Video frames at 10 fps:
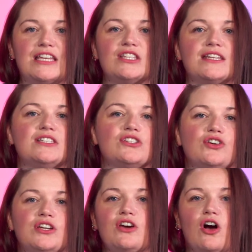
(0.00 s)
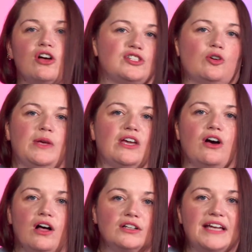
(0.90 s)
This could also be
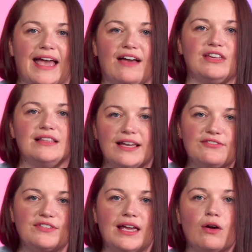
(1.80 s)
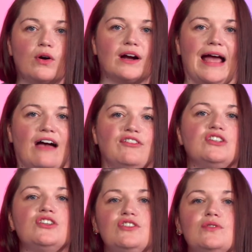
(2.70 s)
called heavy lifting or having
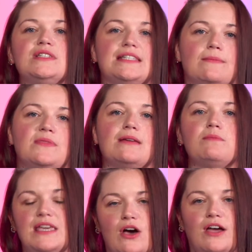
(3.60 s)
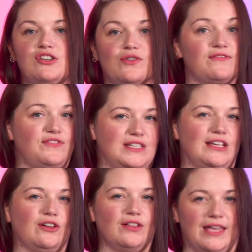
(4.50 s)
to do something beyond your
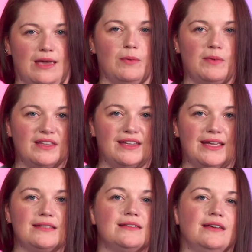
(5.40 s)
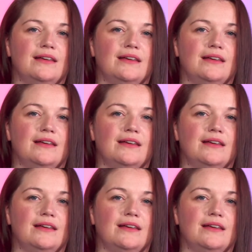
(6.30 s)
physical capabilities.